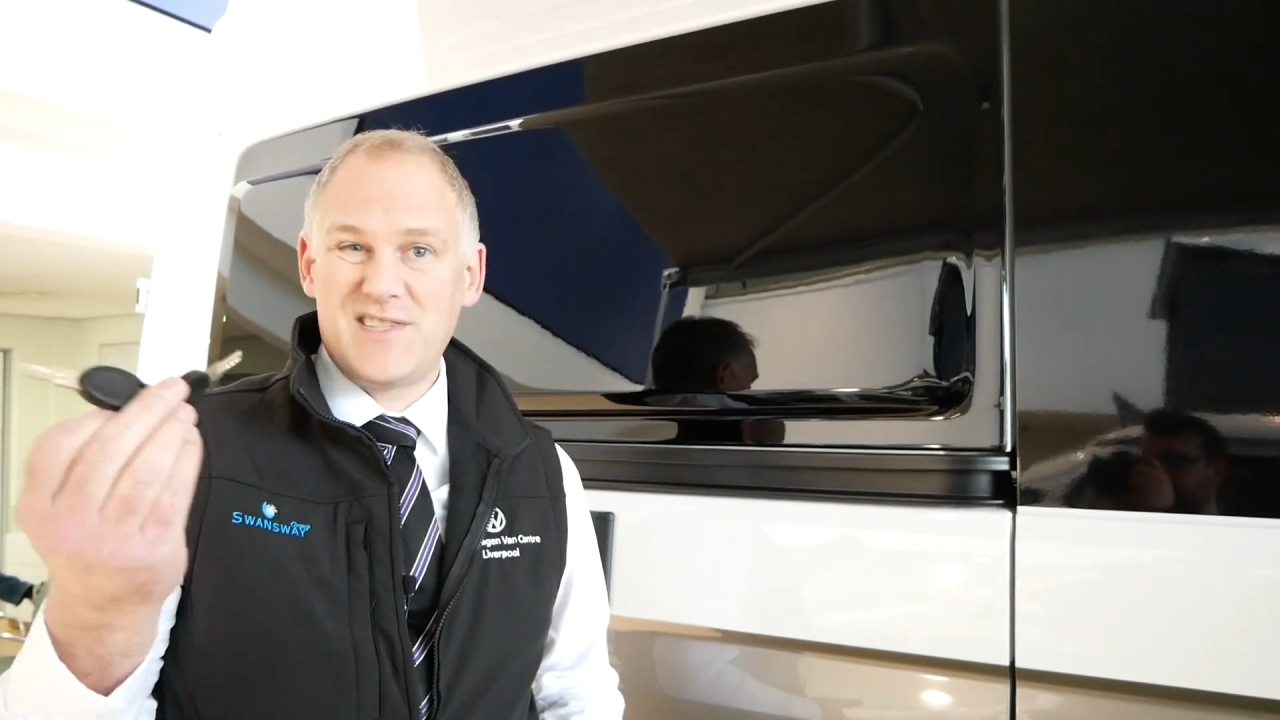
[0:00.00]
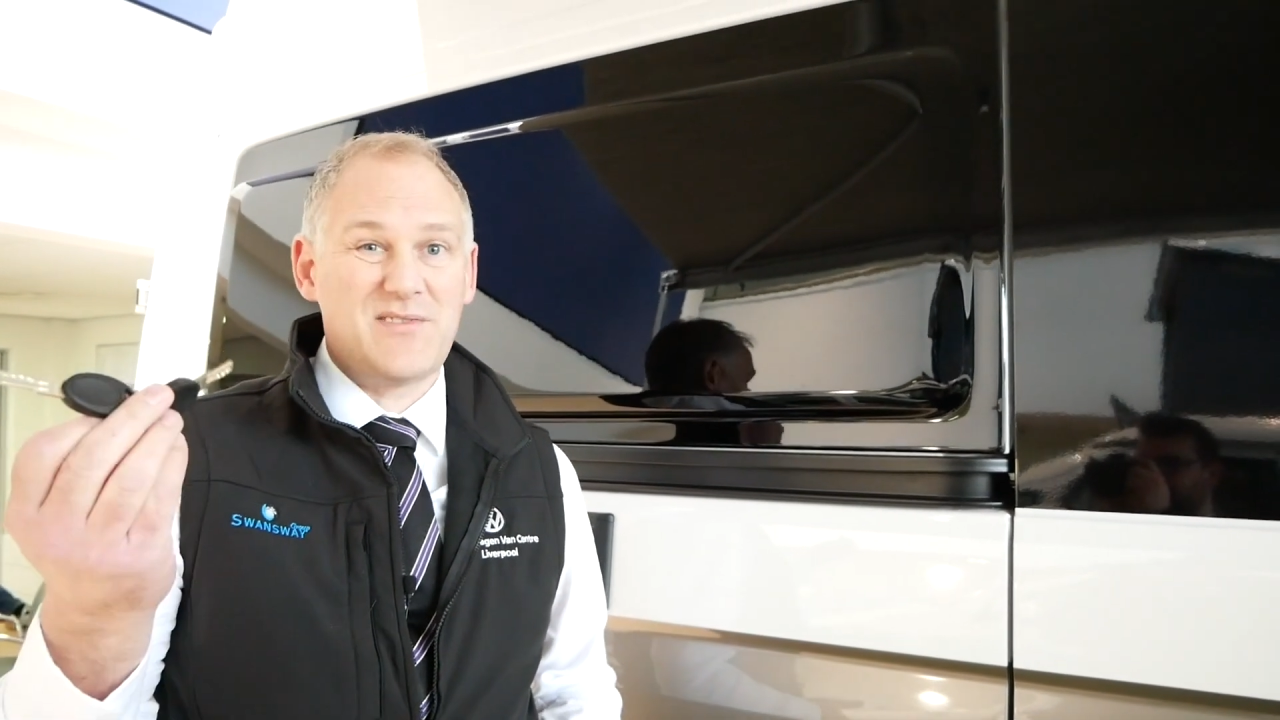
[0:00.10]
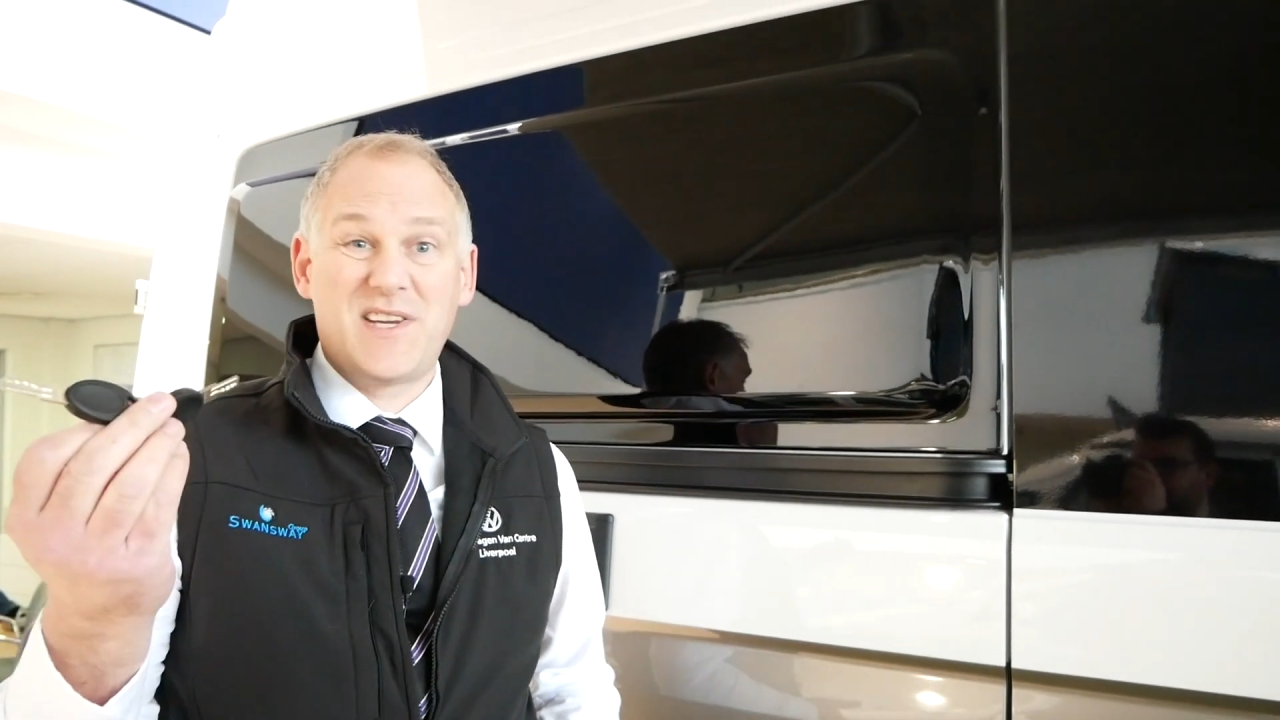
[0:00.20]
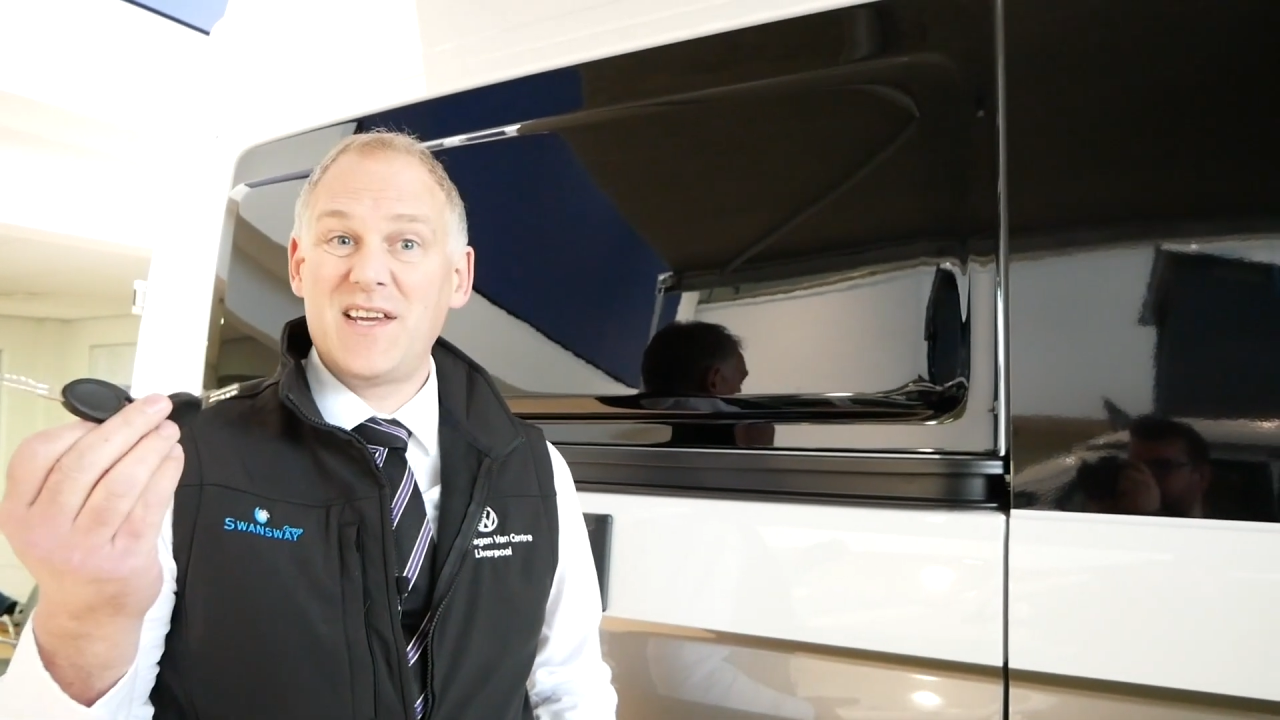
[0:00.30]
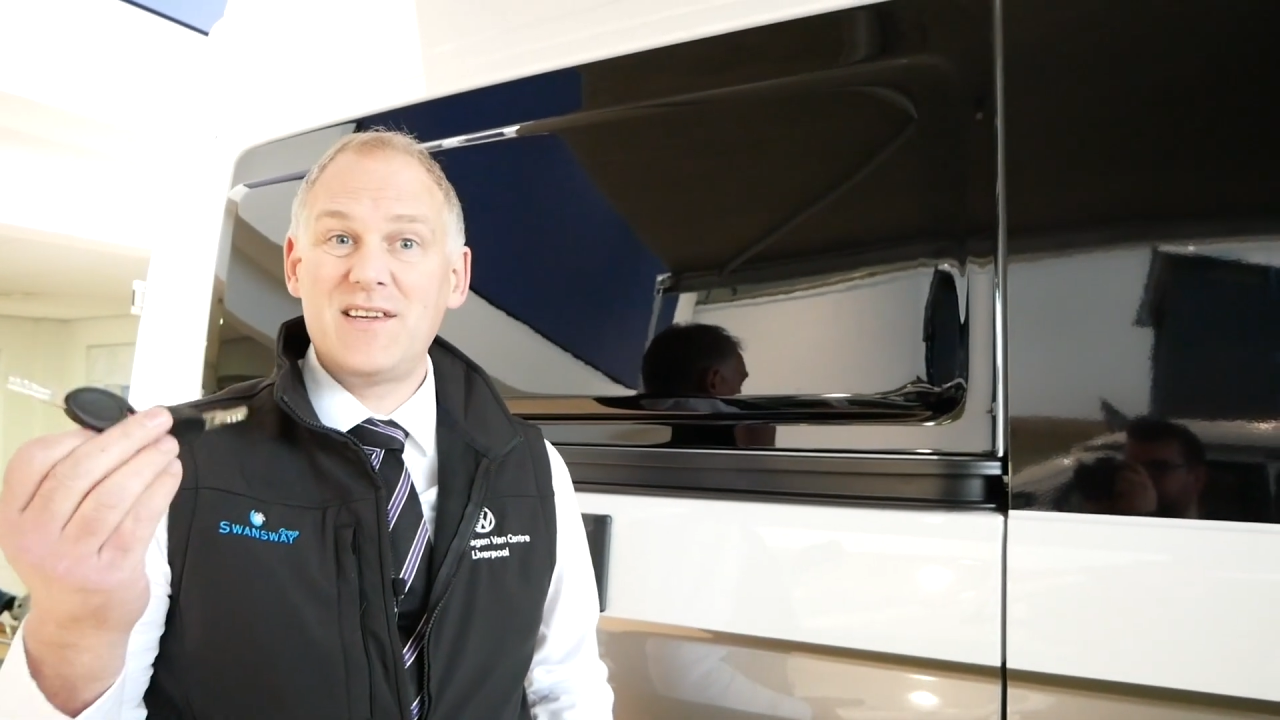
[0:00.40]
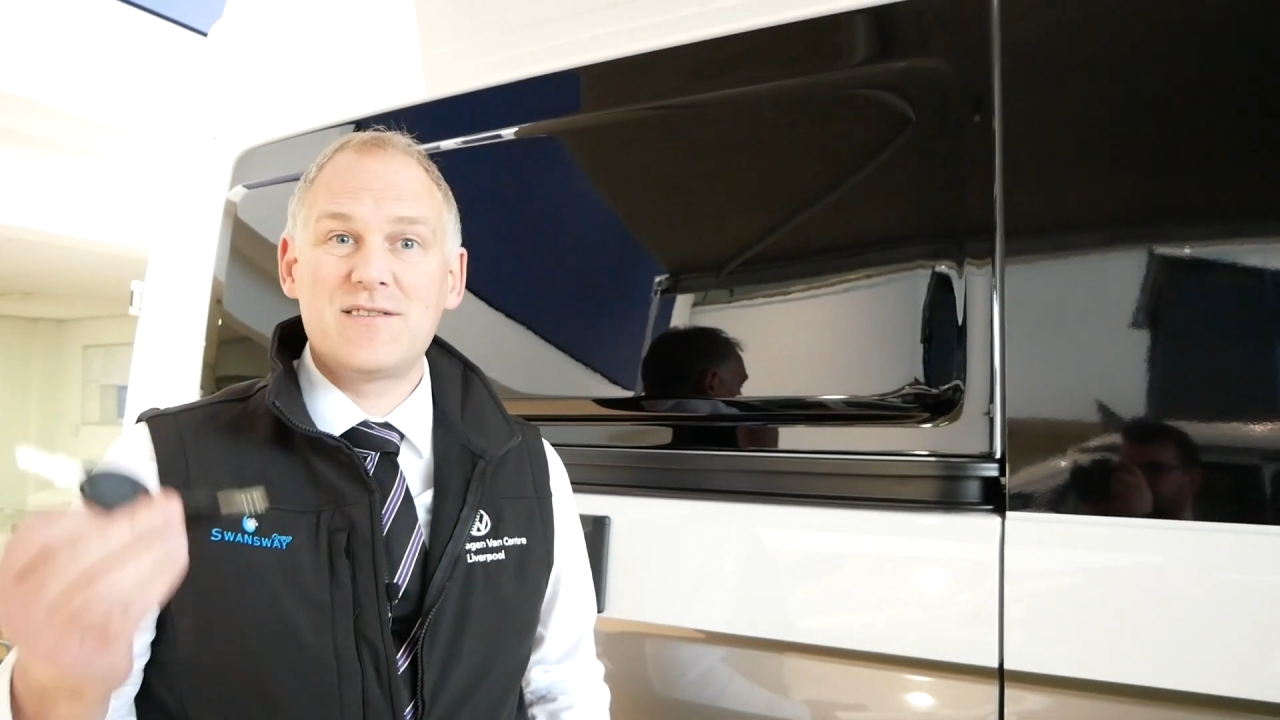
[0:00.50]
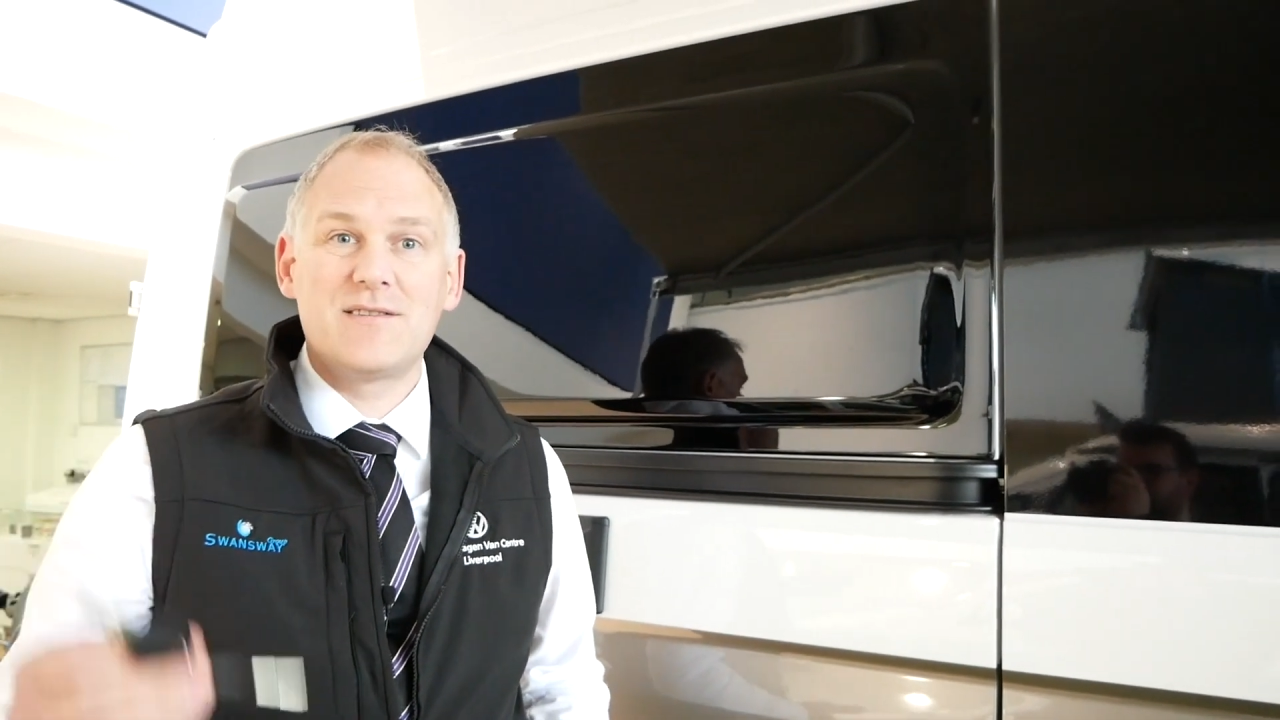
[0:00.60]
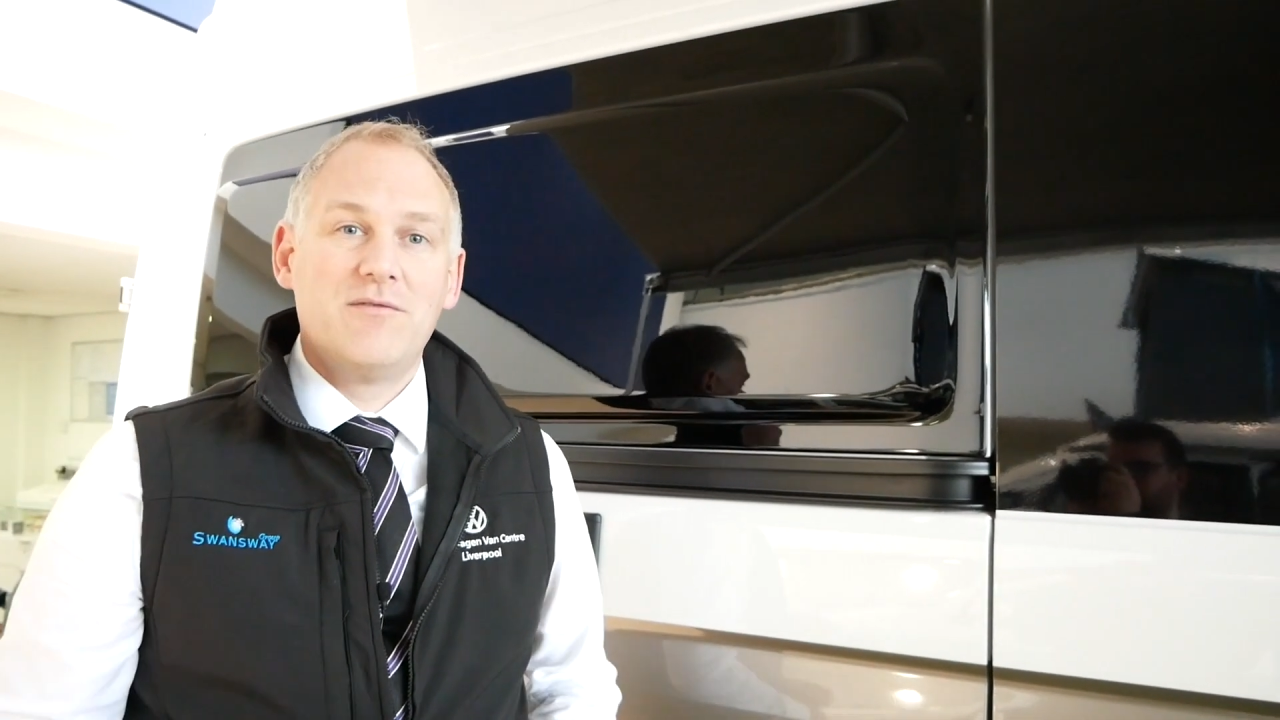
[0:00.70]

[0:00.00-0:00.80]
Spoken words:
you have keys?